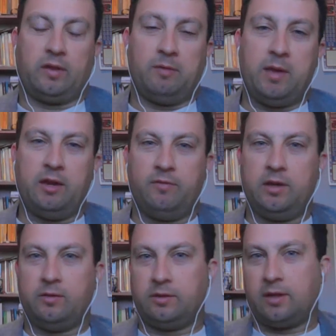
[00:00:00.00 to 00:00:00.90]
And I made a
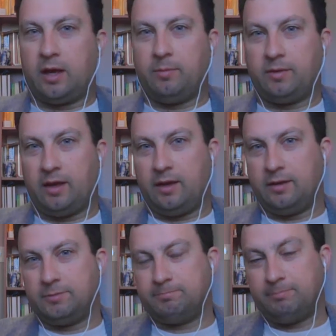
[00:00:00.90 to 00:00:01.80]
video at the time
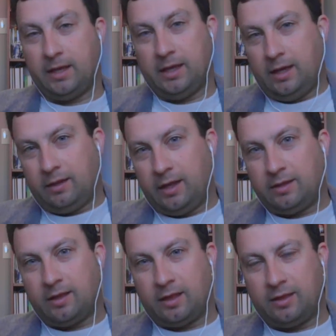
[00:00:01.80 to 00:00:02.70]
saying, hey, I like
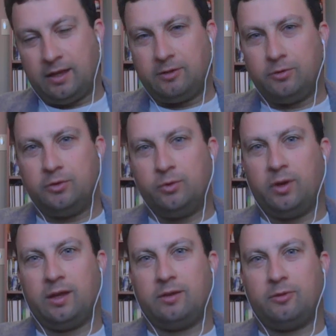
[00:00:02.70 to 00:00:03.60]
this. I think they're
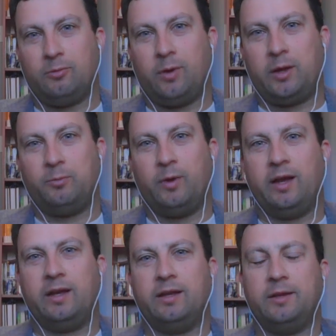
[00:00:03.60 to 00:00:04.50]
doing it the right way.
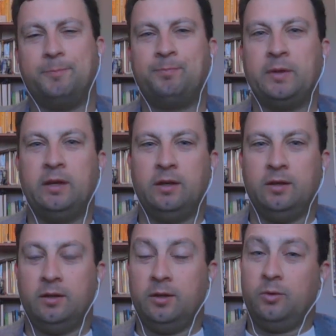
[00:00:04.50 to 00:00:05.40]

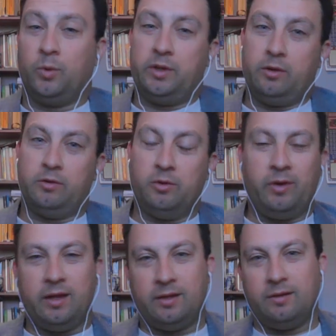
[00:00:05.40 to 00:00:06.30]
What they're
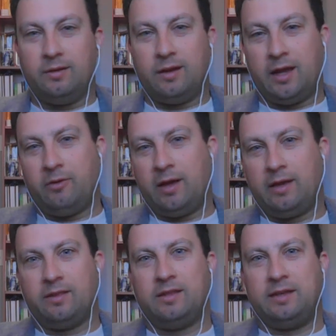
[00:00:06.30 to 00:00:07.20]
doing now
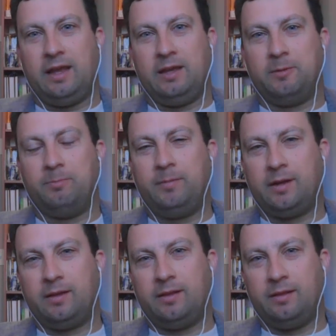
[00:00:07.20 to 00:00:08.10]
has a name,
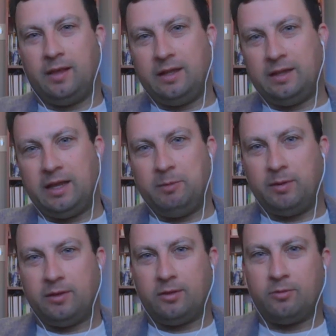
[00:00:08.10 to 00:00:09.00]
and that name
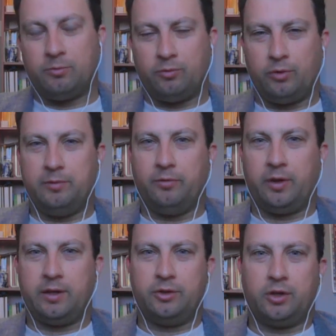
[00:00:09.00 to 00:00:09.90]
is retrieval
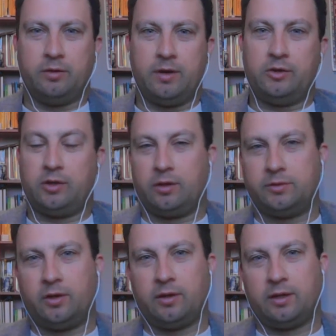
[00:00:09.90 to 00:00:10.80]
aided generation. I'll
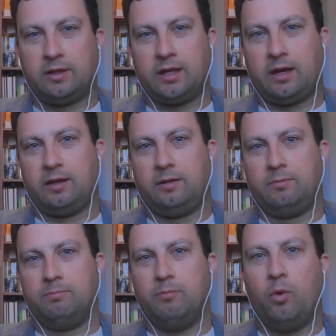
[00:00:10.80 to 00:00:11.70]
talk in a second
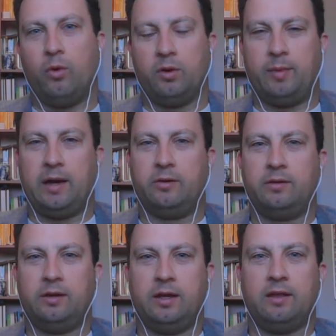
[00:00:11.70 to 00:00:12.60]
more about
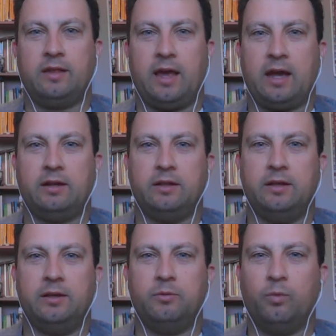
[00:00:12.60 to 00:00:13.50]

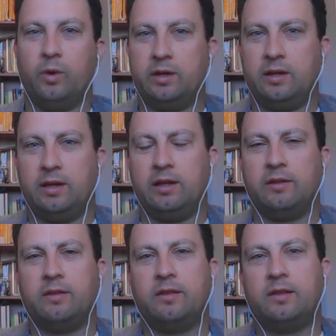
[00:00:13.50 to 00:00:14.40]
exactly what it
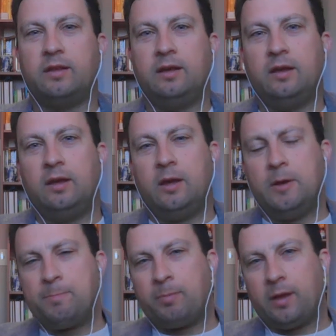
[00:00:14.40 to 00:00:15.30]
is.
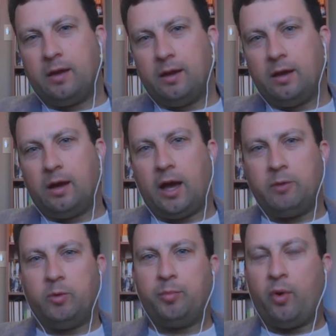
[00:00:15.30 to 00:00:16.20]
I
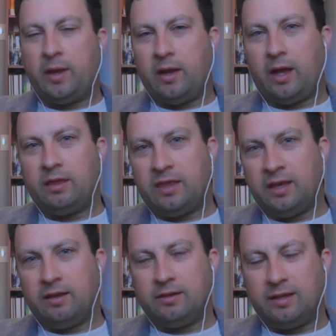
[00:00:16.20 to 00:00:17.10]
would point out, I
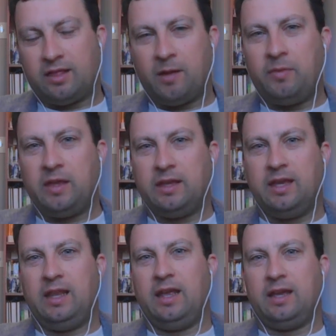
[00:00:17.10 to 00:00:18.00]
think something
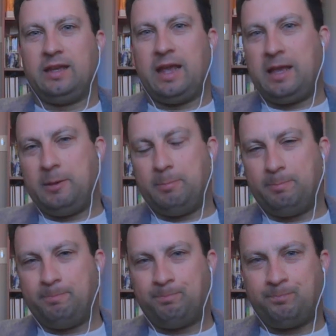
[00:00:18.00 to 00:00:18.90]
getting a
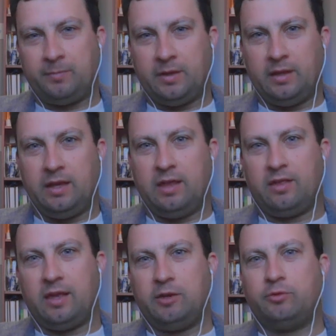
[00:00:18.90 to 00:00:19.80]
name
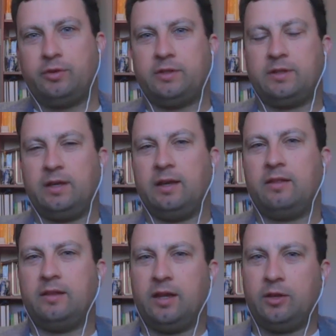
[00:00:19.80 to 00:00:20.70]
is interesting.
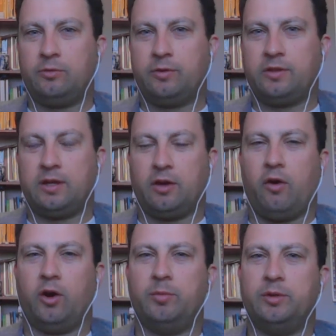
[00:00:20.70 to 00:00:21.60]
It's an interesting
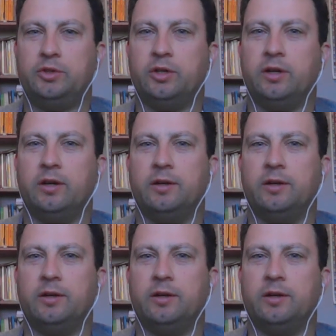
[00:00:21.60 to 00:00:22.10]
harbinger.